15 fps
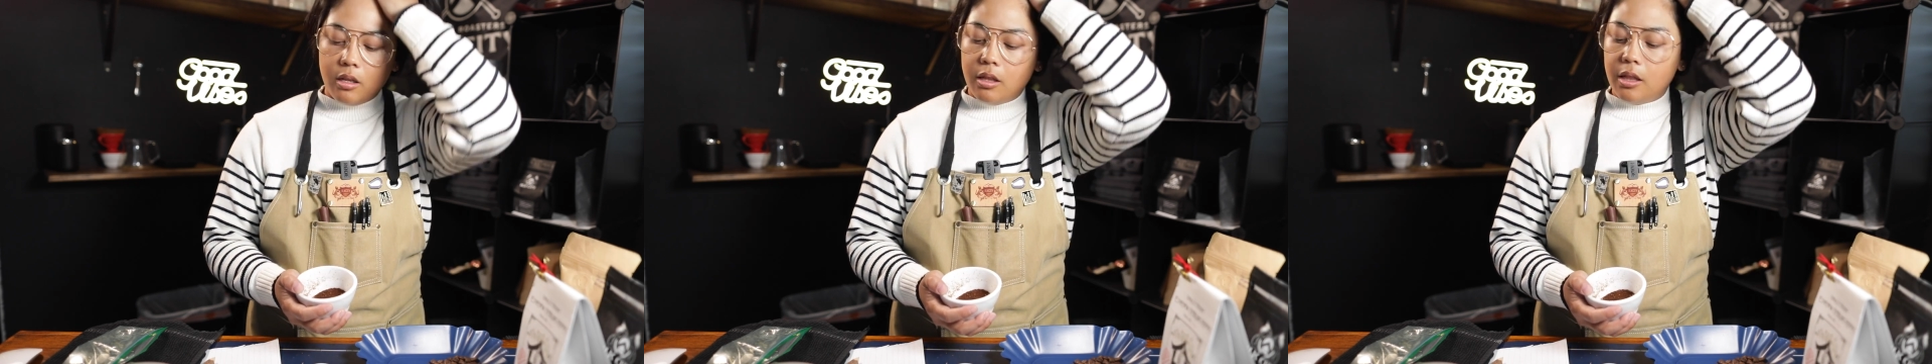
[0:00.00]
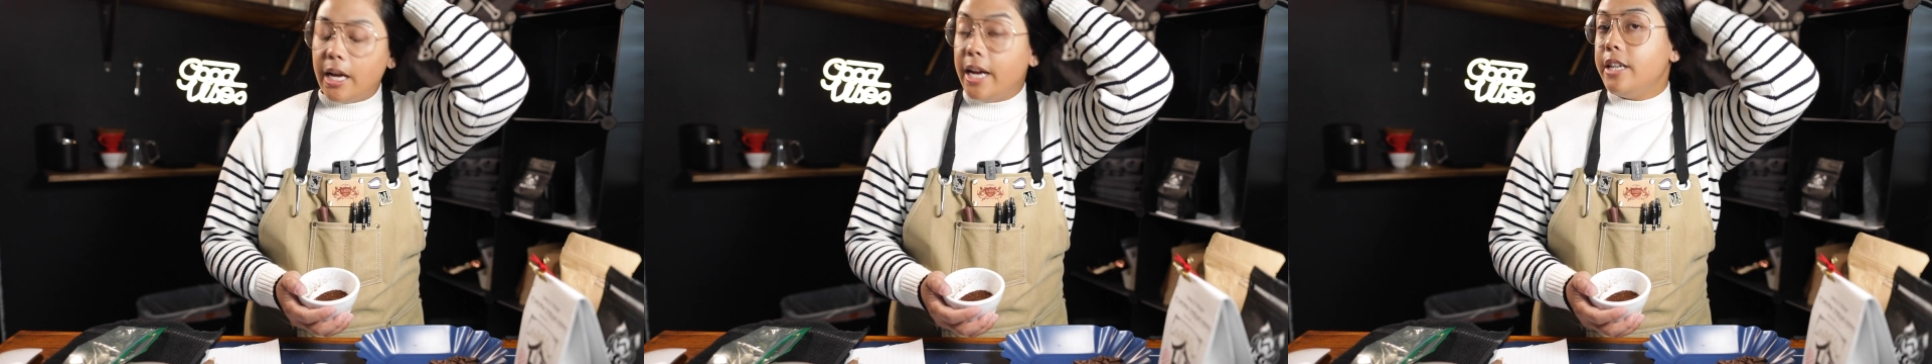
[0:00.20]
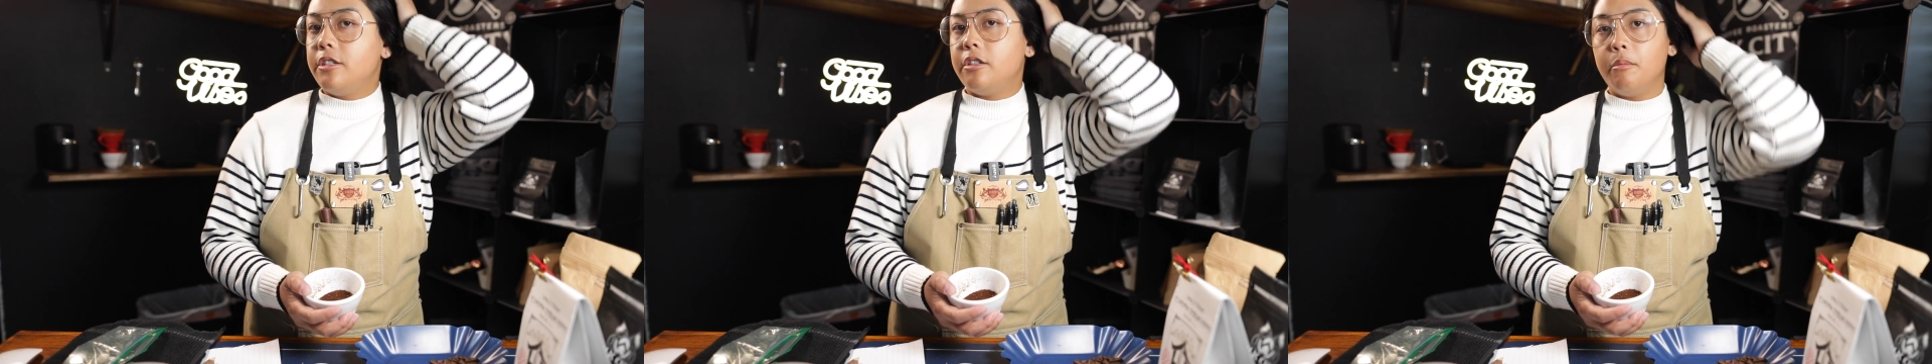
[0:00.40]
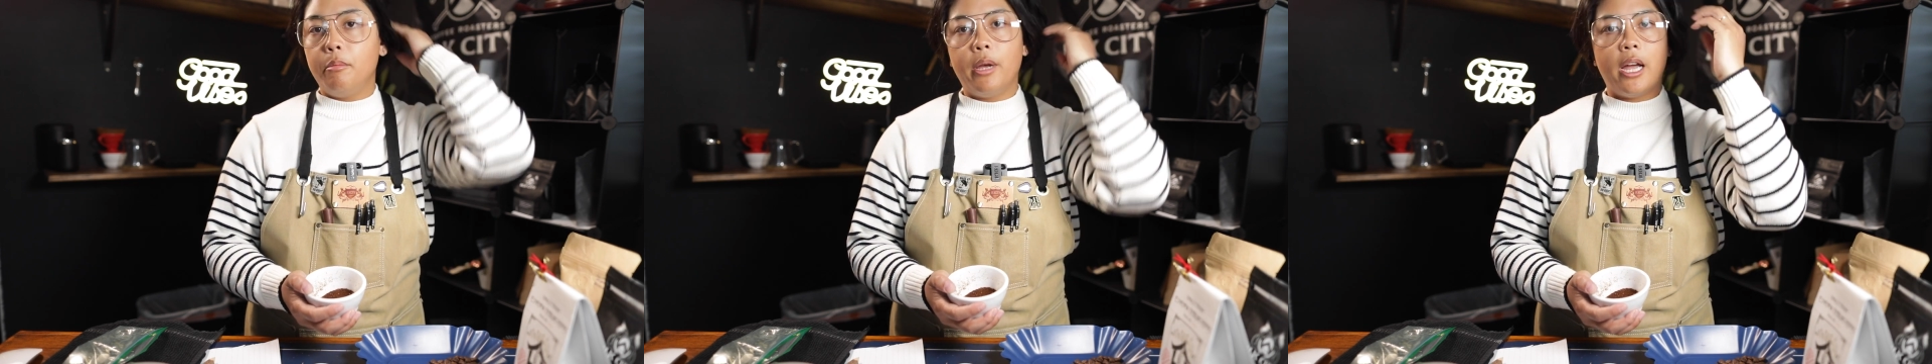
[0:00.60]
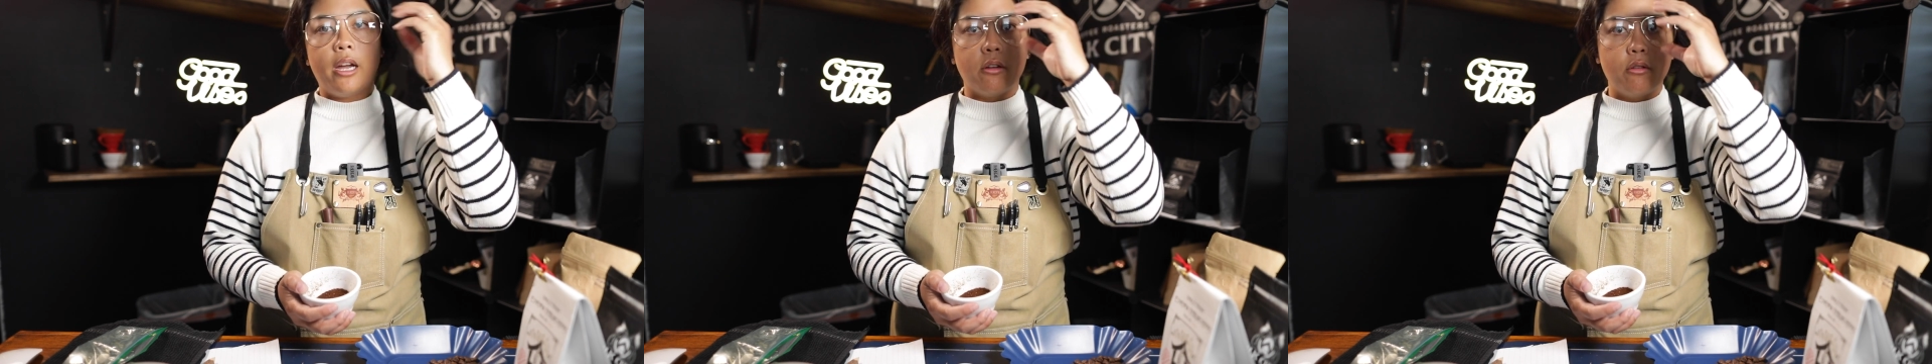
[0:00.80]
light
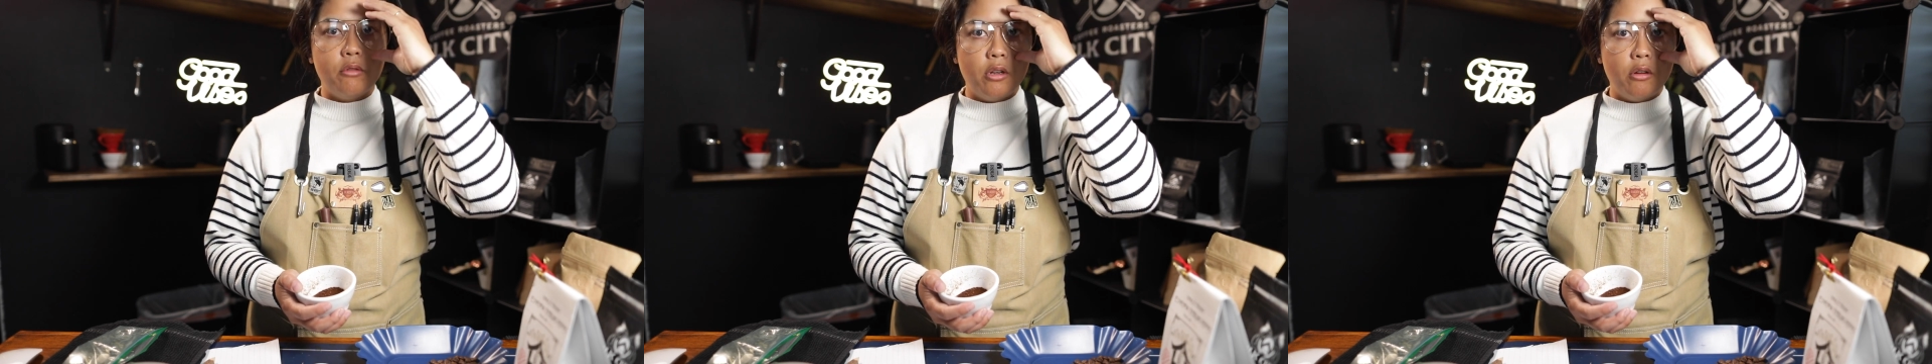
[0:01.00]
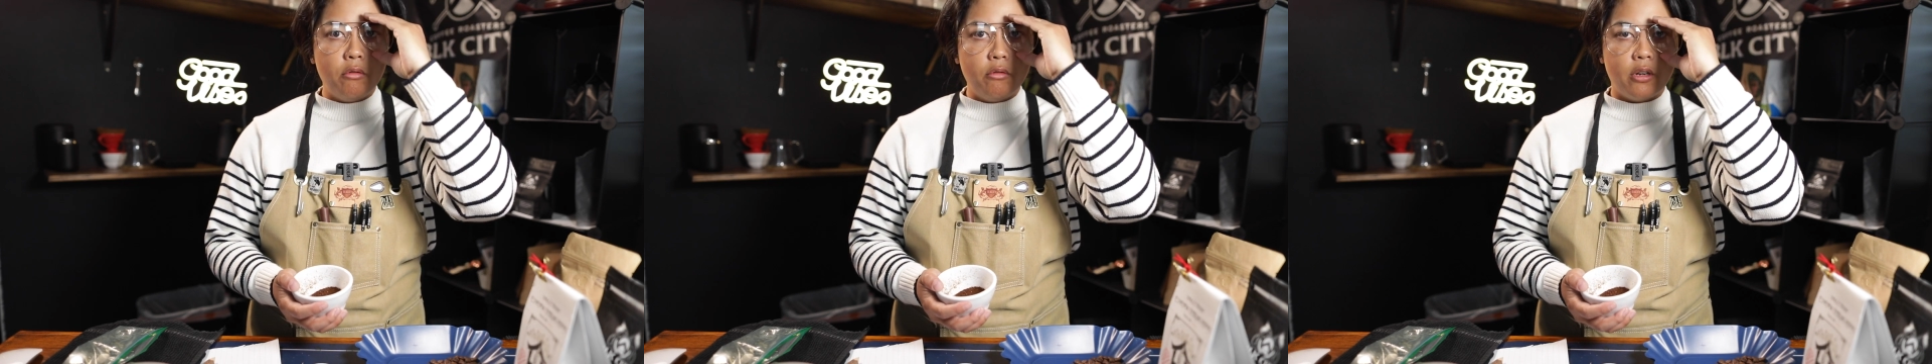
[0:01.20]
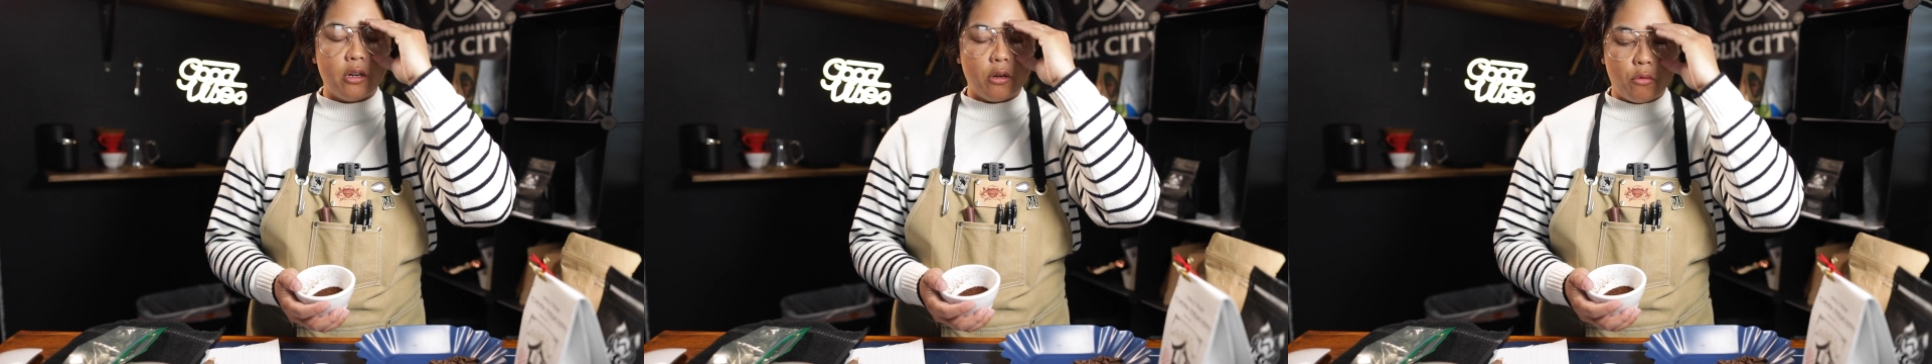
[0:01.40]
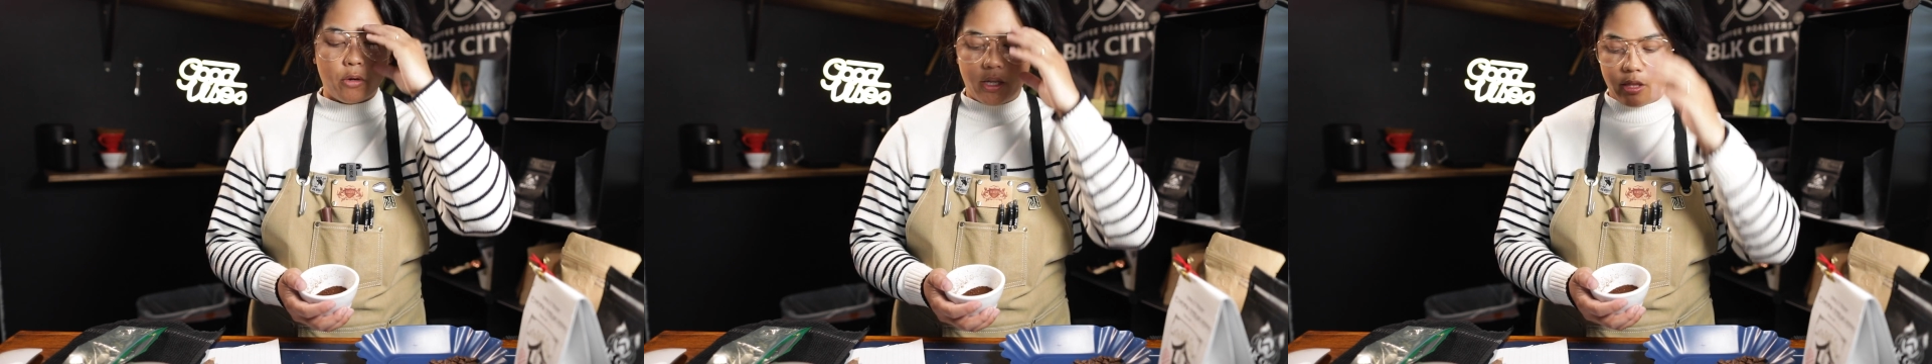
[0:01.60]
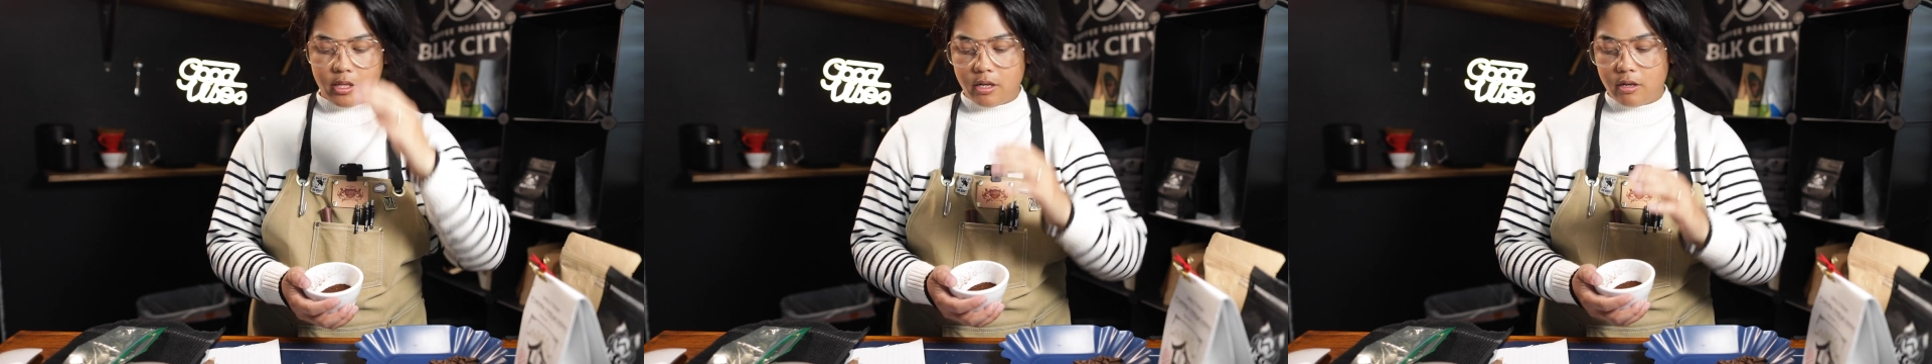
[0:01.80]
tobacco note, not
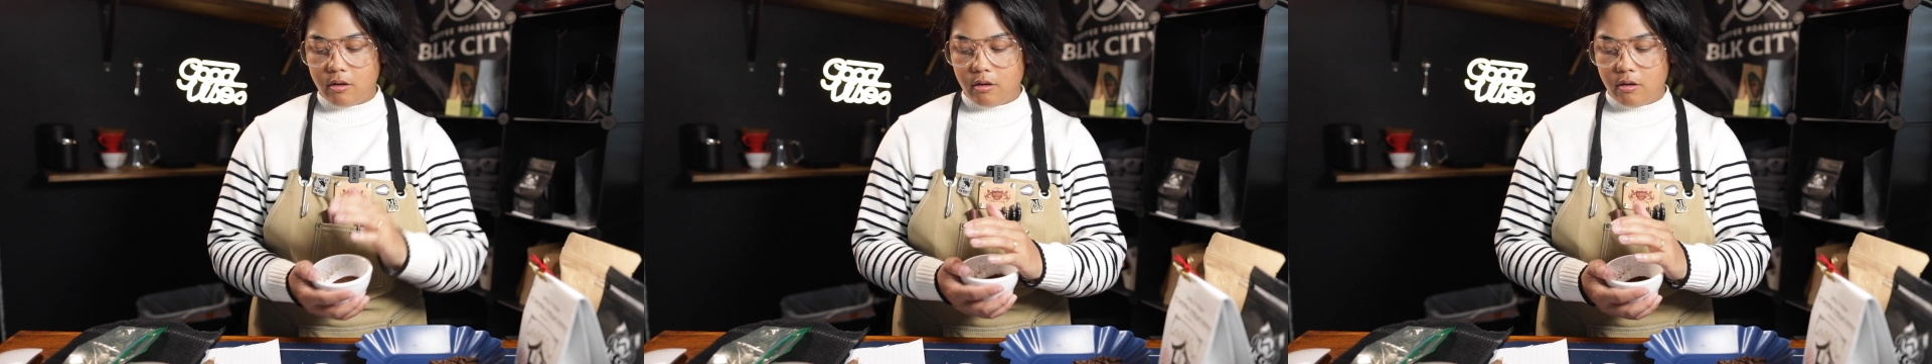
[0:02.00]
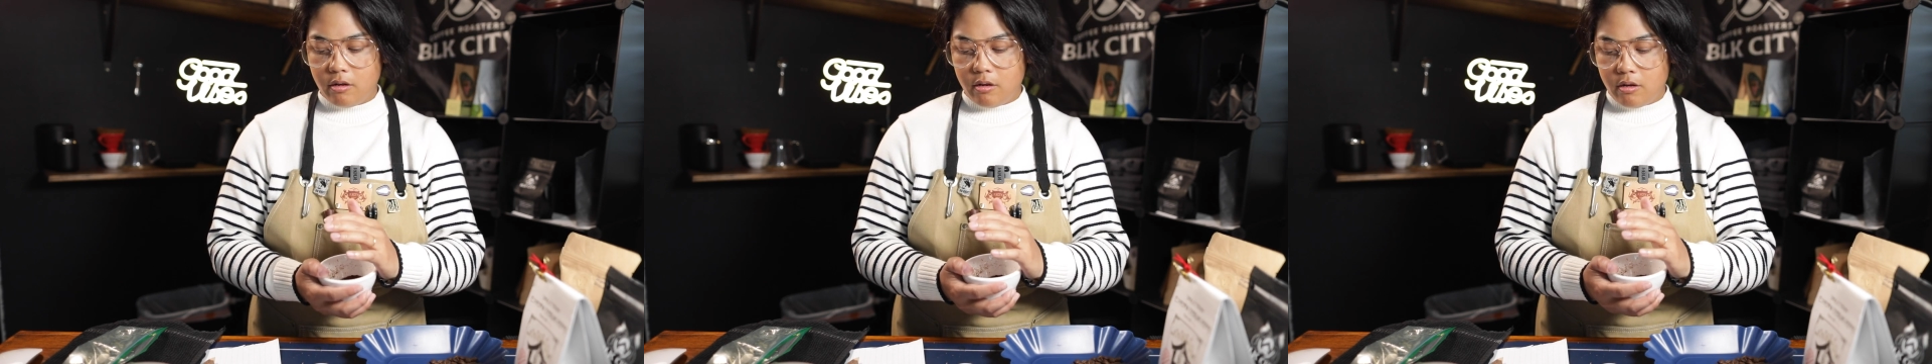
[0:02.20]
quite there,